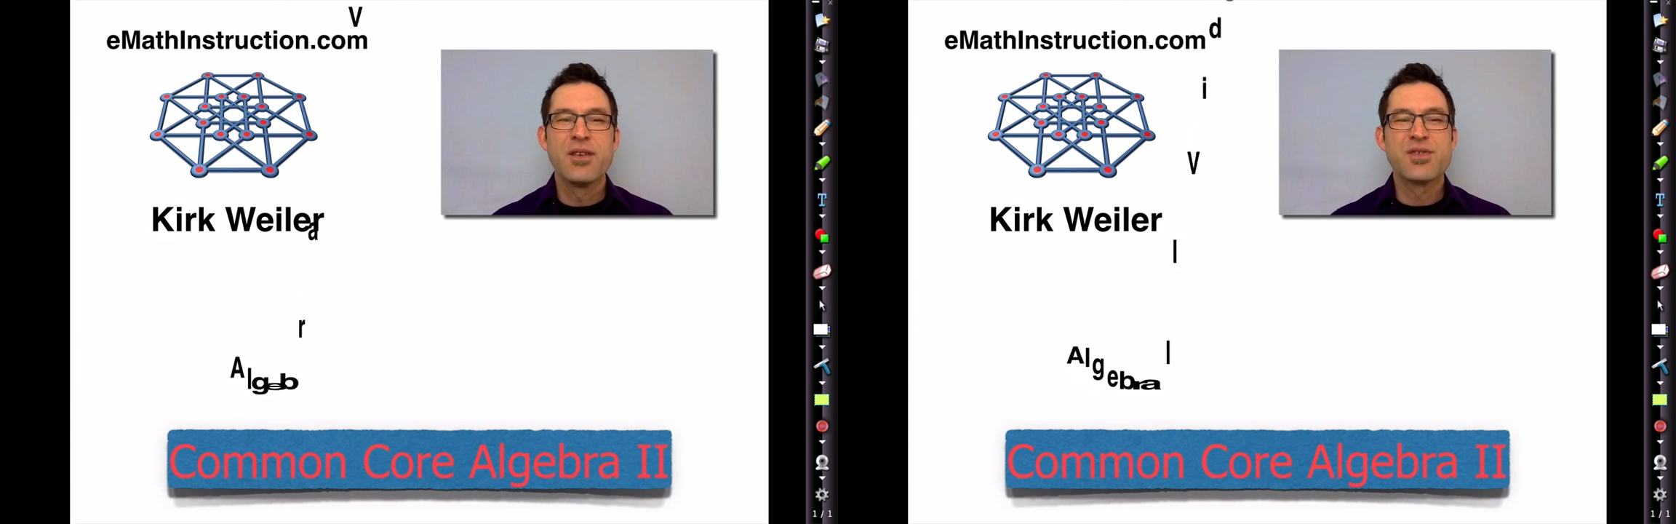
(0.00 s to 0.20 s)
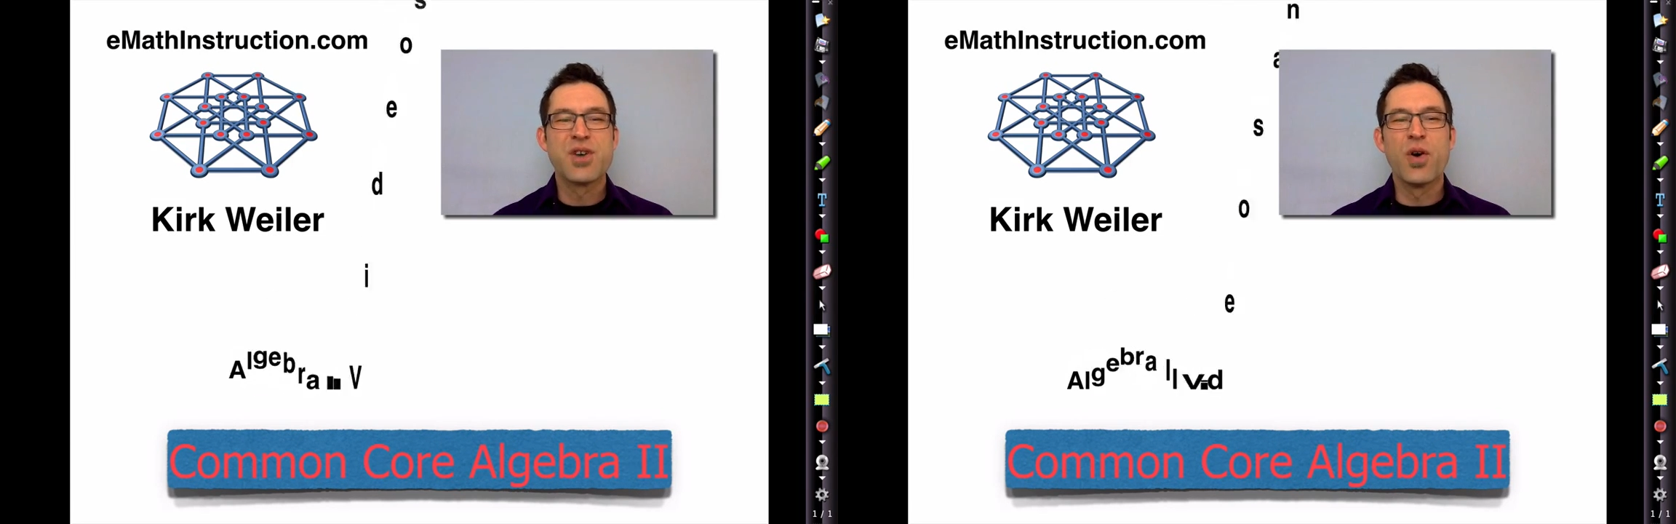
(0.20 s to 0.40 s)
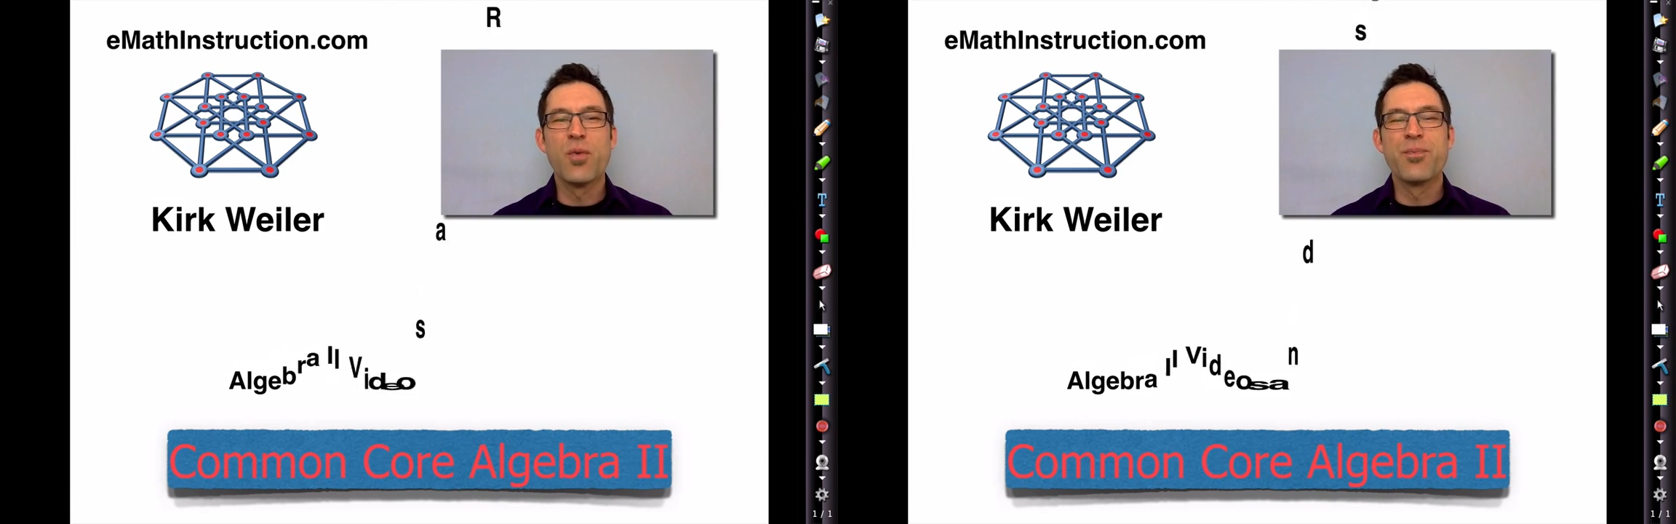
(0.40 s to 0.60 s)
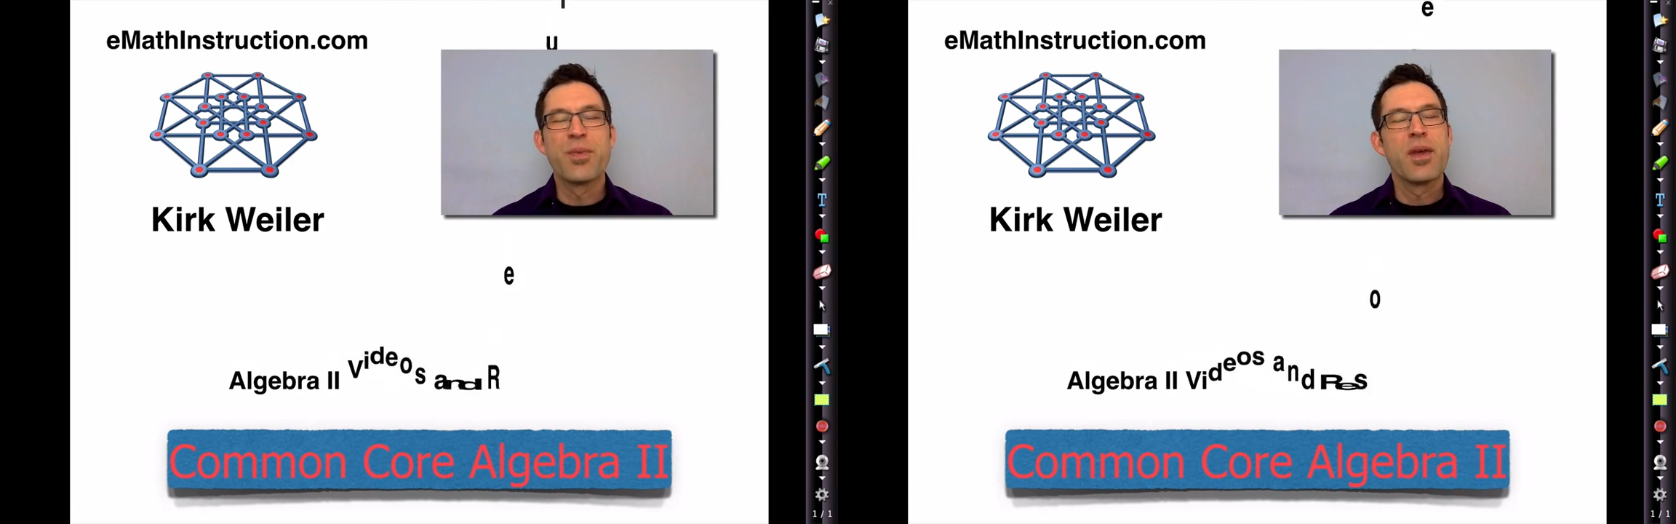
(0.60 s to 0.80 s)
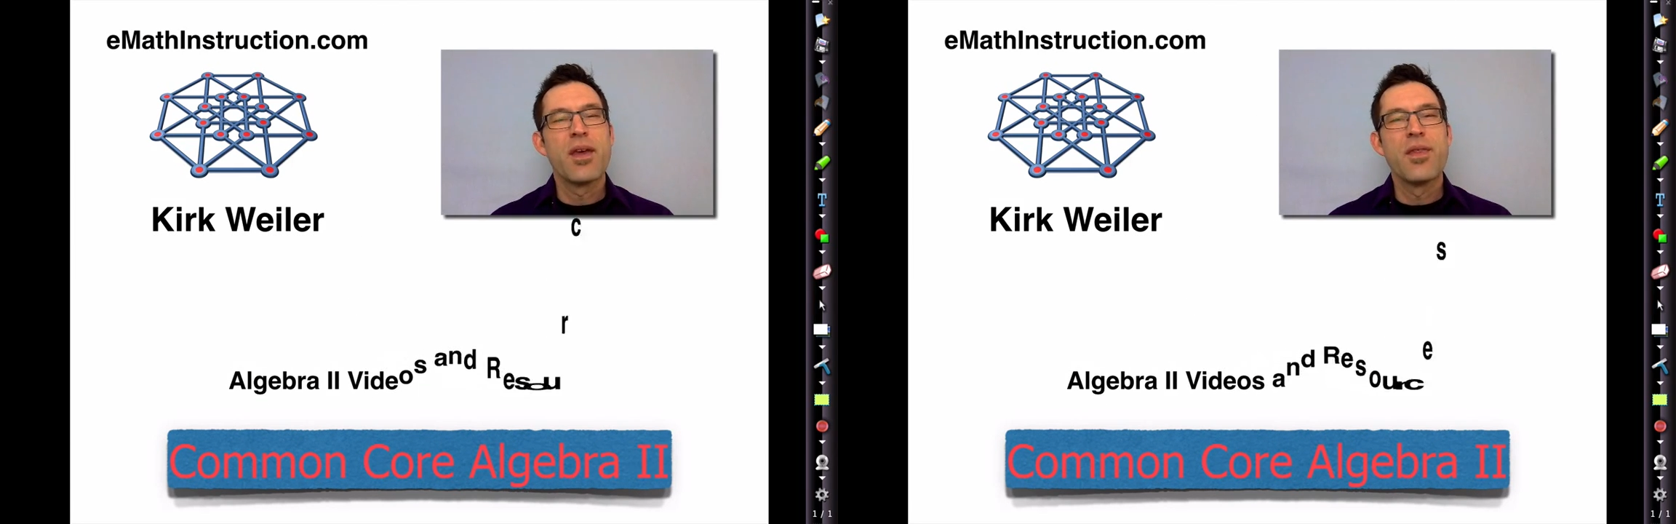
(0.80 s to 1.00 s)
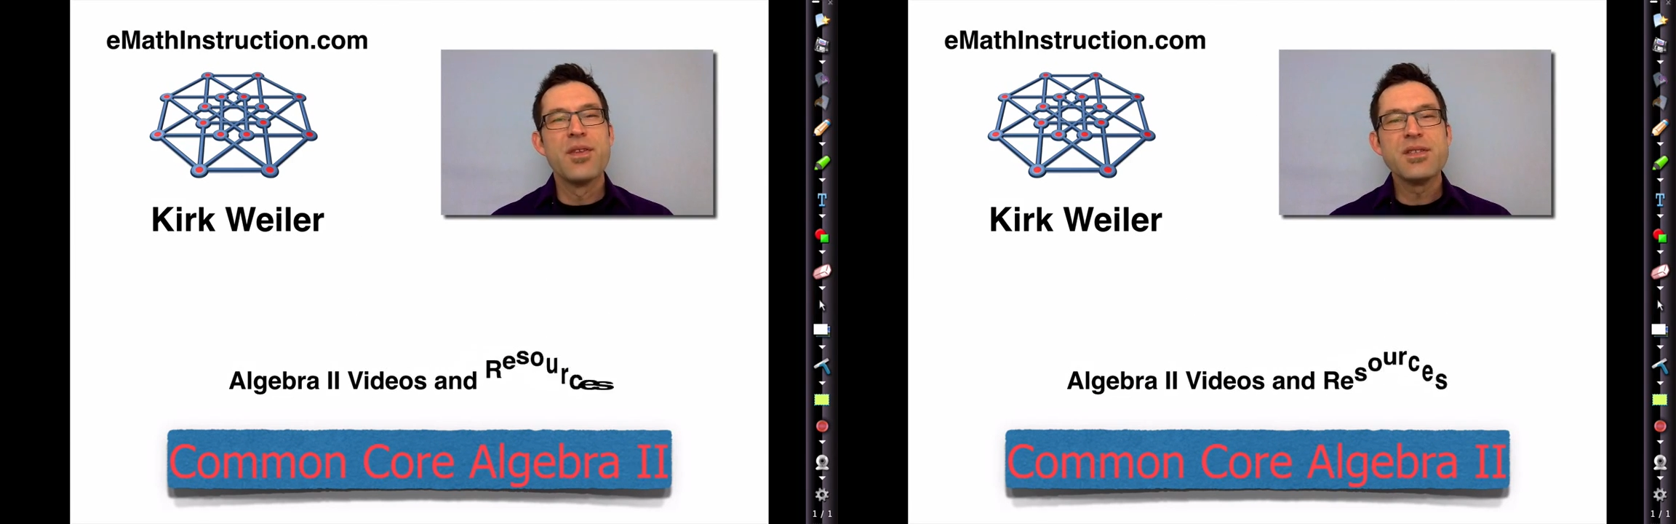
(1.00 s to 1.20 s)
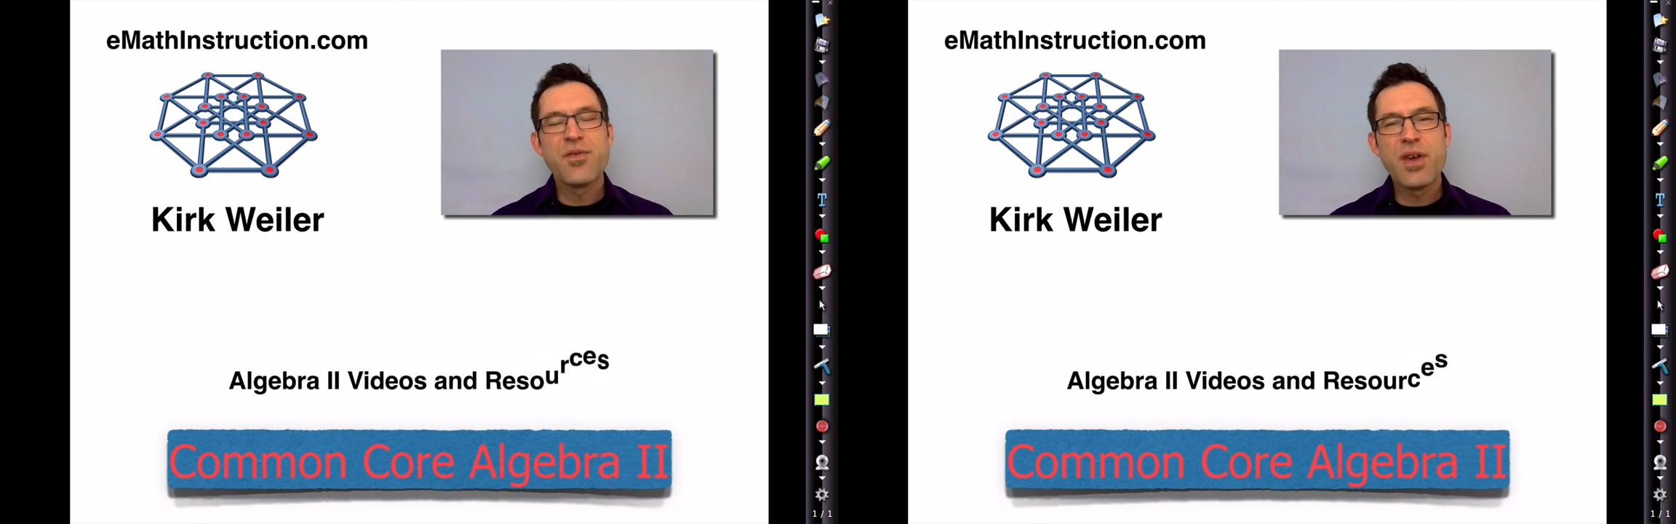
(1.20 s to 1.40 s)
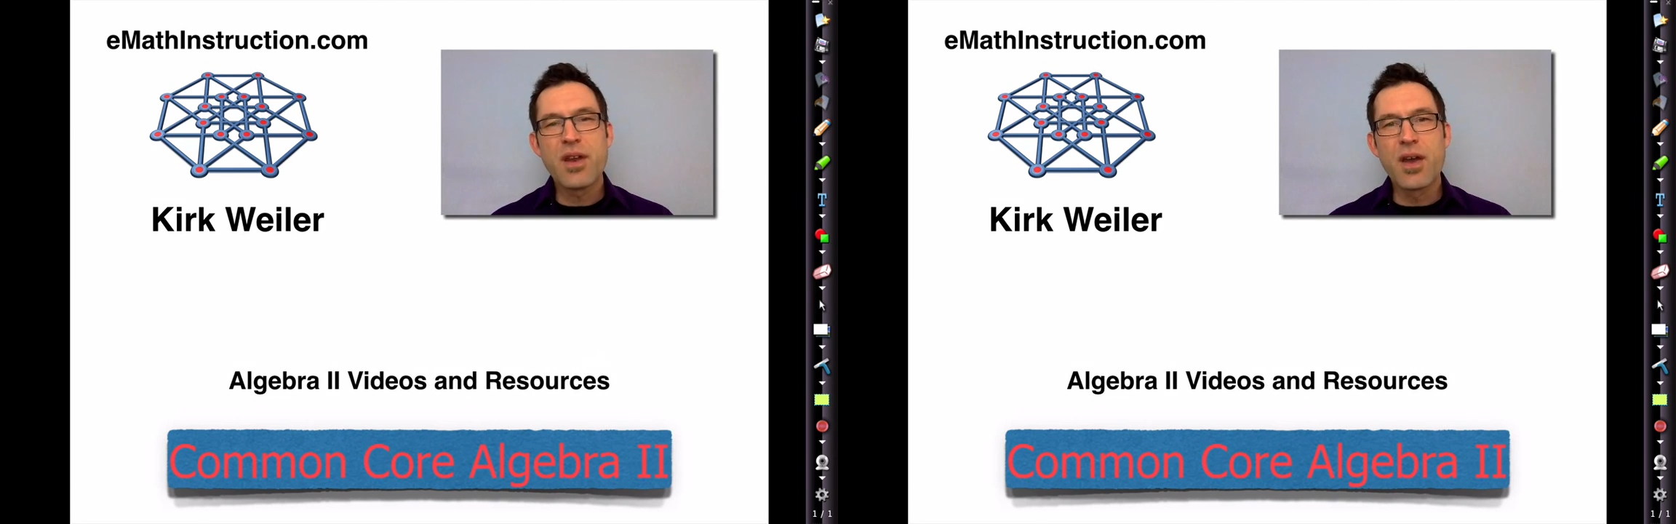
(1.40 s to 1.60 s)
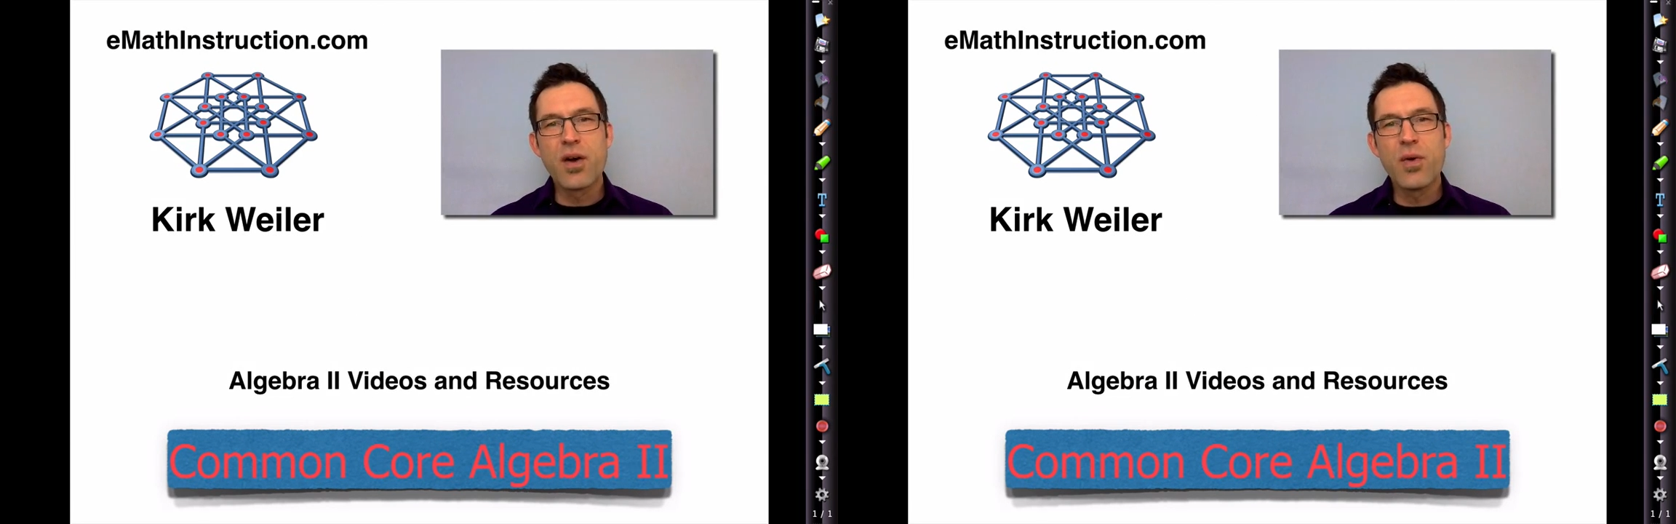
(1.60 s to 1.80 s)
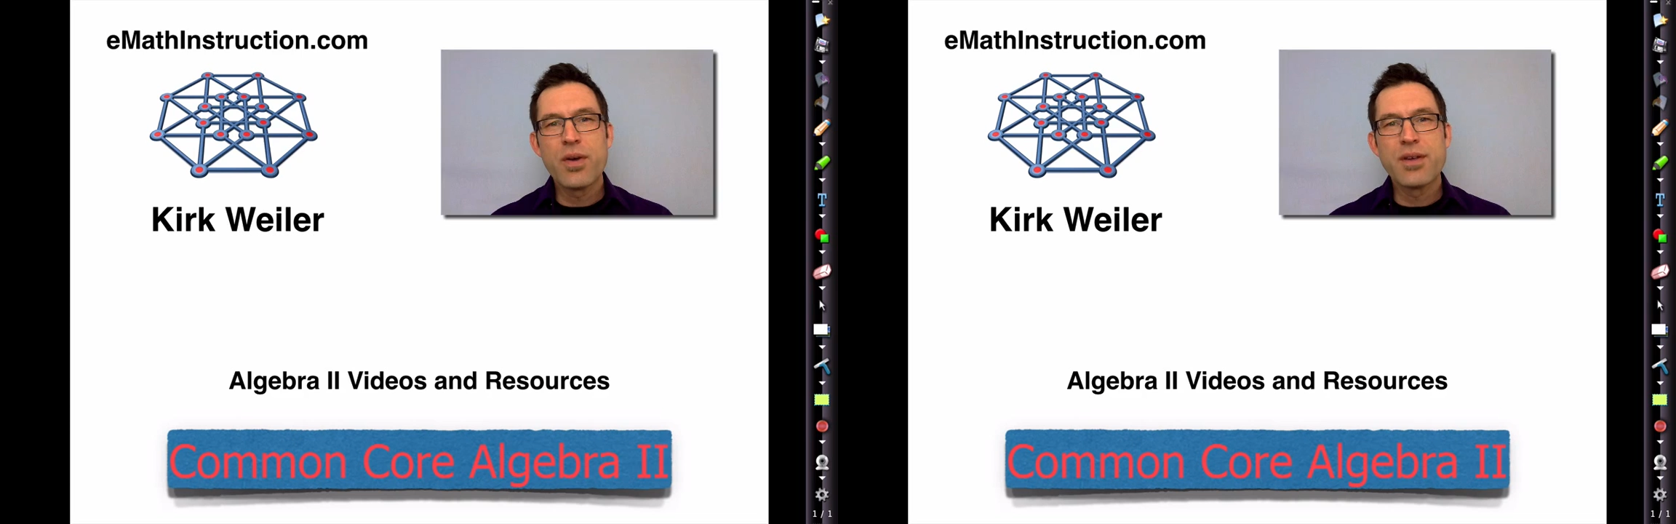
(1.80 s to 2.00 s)
So this
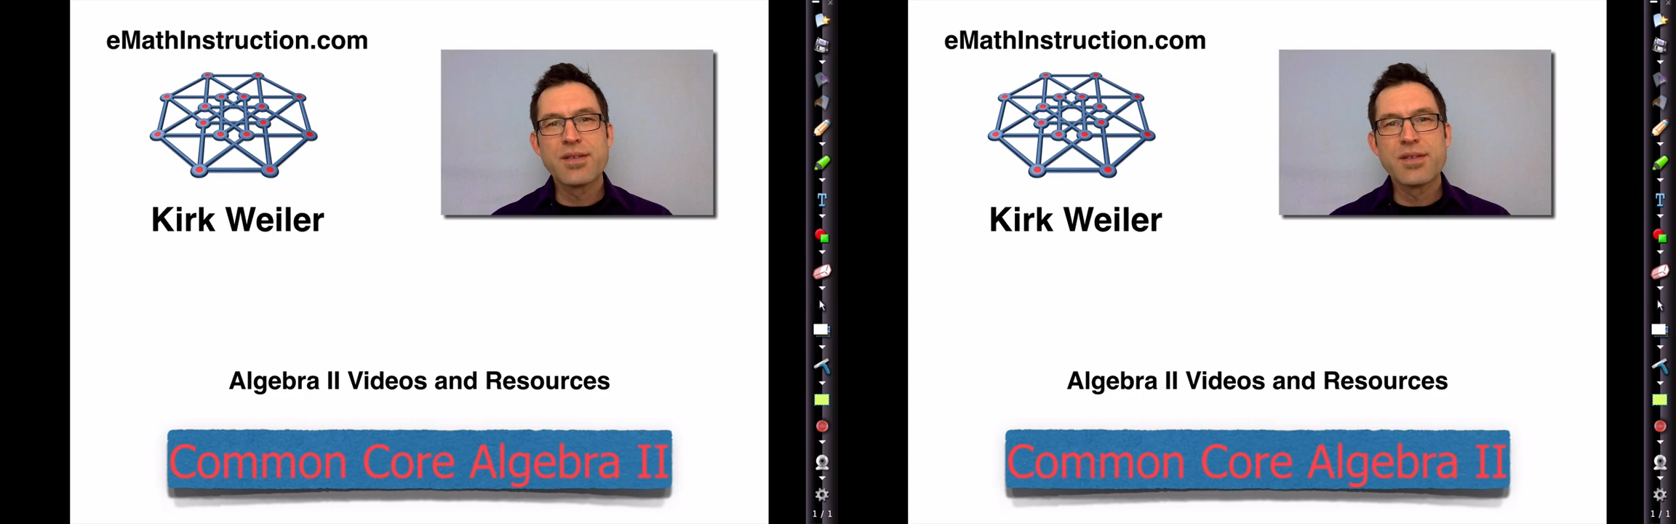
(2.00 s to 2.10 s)
video